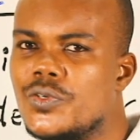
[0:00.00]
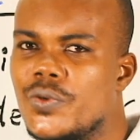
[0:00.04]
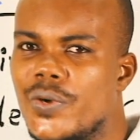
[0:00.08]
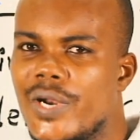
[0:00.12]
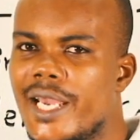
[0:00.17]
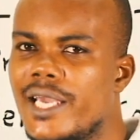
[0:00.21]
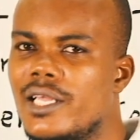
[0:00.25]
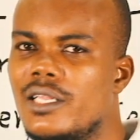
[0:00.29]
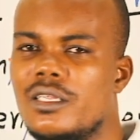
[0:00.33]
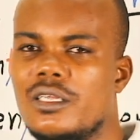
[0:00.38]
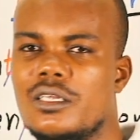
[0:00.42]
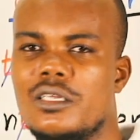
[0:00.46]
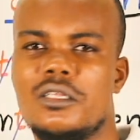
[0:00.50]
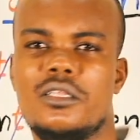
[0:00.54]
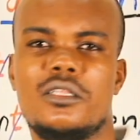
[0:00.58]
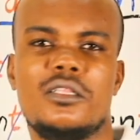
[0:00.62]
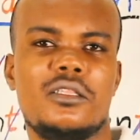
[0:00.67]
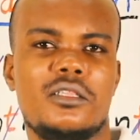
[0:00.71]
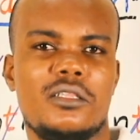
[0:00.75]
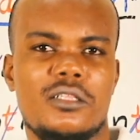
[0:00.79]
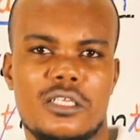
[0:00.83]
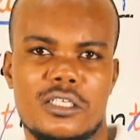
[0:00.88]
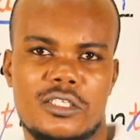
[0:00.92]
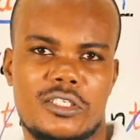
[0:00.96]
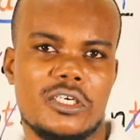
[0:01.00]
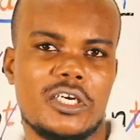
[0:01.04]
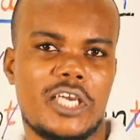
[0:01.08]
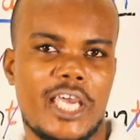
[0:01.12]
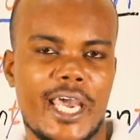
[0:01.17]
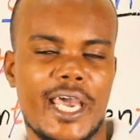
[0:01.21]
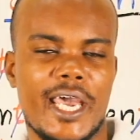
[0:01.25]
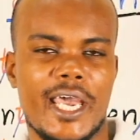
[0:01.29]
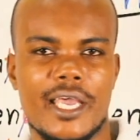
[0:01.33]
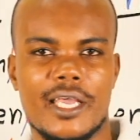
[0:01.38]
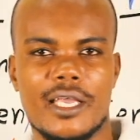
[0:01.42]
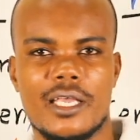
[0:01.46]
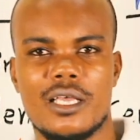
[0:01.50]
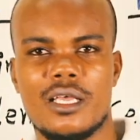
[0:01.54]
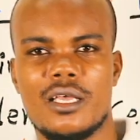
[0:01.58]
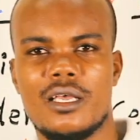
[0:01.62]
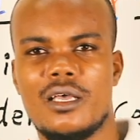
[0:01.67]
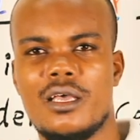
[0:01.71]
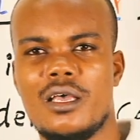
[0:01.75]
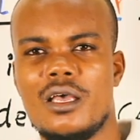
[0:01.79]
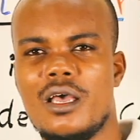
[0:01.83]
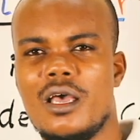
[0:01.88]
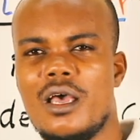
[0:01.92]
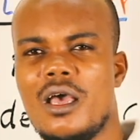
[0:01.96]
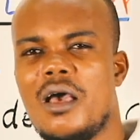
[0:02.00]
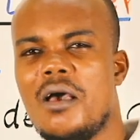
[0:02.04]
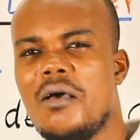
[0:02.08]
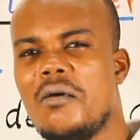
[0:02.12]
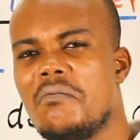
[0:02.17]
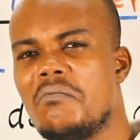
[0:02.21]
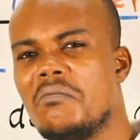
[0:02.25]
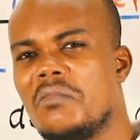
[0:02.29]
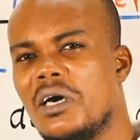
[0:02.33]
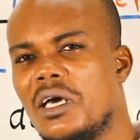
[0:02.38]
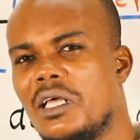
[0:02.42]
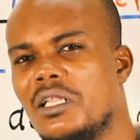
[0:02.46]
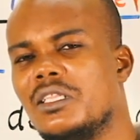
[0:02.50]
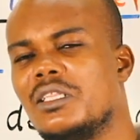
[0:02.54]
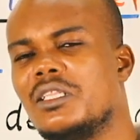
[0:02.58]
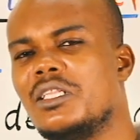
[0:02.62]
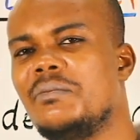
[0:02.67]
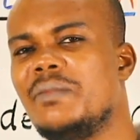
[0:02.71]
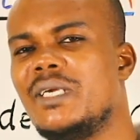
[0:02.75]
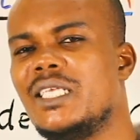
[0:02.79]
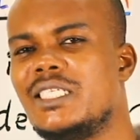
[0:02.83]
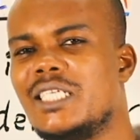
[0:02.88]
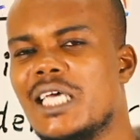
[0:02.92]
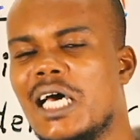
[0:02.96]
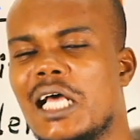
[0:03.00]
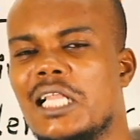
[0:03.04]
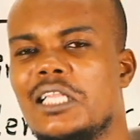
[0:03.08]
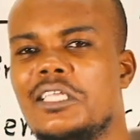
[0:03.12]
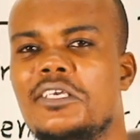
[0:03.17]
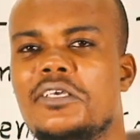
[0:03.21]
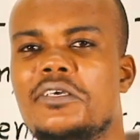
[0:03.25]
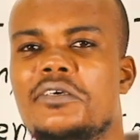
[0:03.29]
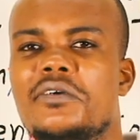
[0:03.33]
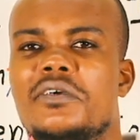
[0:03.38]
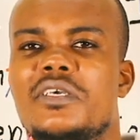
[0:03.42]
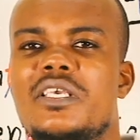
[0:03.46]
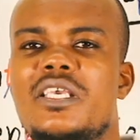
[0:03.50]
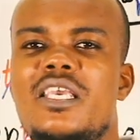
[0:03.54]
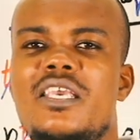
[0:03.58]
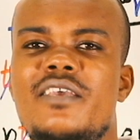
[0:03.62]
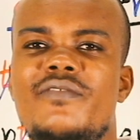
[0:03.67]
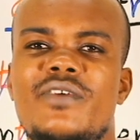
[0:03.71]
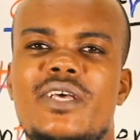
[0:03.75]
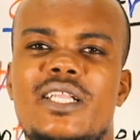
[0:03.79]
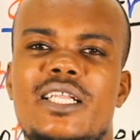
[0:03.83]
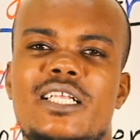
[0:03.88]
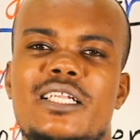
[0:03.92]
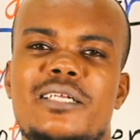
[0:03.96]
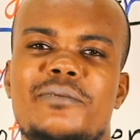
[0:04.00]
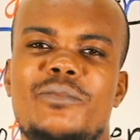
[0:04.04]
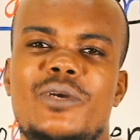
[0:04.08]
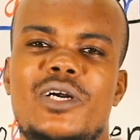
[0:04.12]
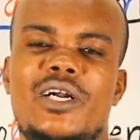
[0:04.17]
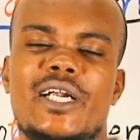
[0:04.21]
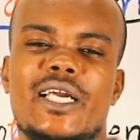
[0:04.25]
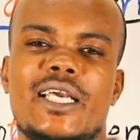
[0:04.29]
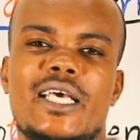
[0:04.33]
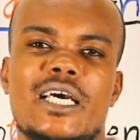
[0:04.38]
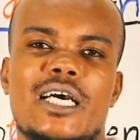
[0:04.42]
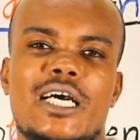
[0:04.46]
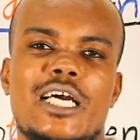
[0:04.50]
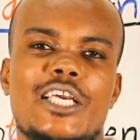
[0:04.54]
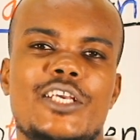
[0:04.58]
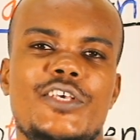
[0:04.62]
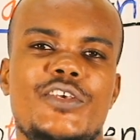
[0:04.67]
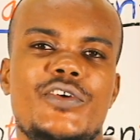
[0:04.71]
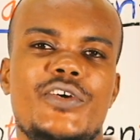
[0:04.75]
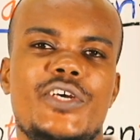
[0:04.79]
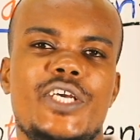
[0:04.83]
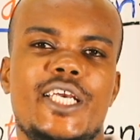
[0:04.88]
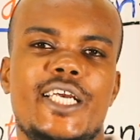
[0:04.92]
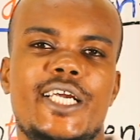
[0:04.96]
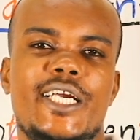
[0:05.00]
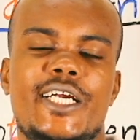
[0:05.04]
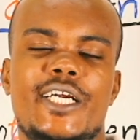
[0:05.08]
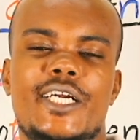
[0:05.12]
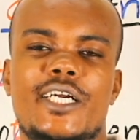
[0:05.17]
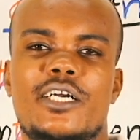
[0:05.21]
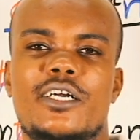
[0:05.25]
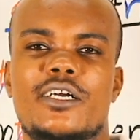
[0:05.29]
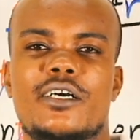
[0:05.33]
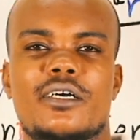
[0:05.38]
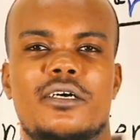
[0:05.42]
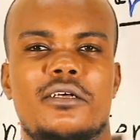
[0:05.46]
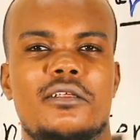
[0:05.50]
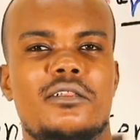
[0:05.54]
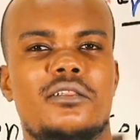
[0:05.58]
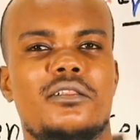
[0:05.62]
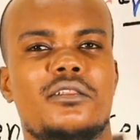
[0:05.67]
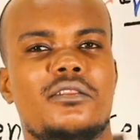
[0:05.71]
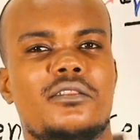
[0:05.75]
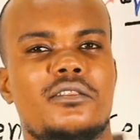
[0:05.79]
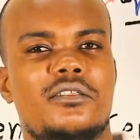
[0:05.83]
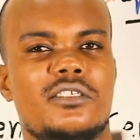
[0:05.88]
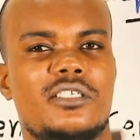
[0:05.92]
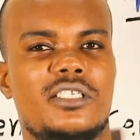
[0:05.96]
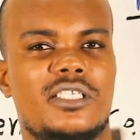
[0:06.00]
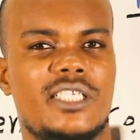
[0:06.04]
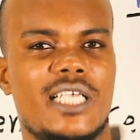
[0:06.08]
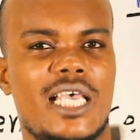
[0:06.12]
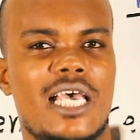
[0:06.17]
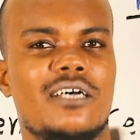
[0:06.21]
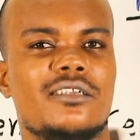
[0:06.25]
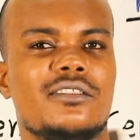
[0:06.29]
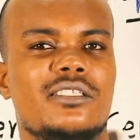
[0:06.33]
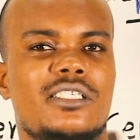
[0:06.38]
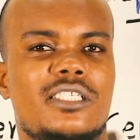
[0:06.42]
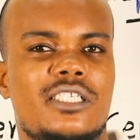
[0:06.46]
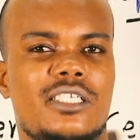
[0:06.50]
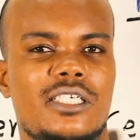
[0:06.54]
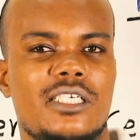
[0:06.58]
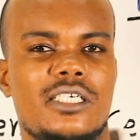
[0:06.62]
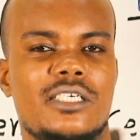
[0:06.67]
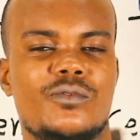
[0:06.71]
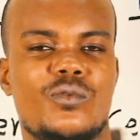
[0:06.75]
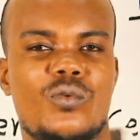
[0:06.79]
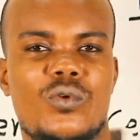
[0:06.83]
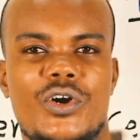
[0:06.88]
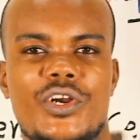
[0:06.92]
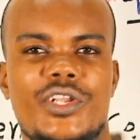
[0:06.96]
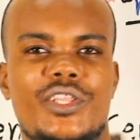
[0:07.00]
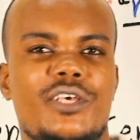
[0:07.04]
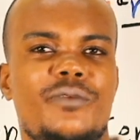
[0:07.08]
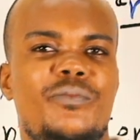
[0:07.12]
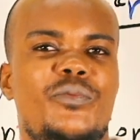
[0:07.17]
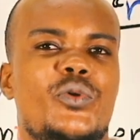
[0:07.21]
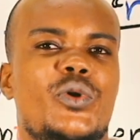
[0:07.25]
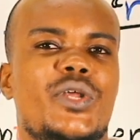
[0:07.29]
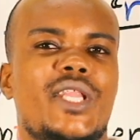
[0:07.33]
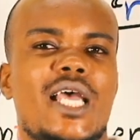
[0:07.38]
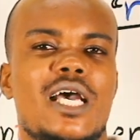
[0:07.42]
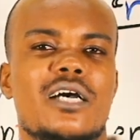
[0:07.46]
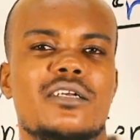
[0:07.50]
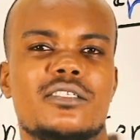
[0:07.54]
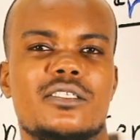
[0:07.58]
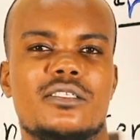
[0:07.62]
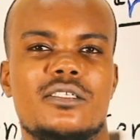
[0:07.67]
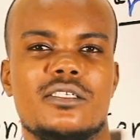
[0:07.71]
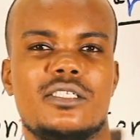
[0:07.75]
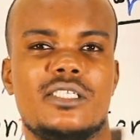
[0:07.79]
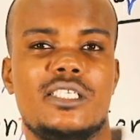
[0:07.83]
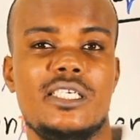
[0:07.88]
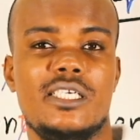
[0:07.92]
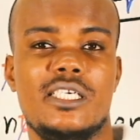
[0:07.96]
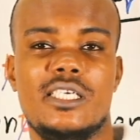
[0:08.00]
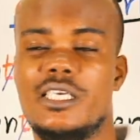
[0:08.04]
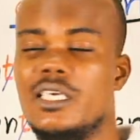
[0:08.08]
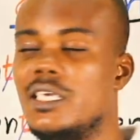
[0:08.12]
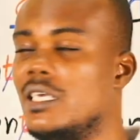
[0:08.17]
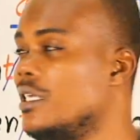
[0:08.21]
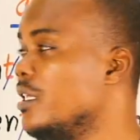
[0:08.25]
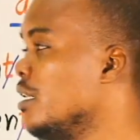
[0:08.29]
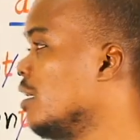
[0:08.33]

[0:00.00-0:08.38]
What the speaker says: great. That's okay. But let me tell you, even in America, you hear the sound T, where they pronounce the T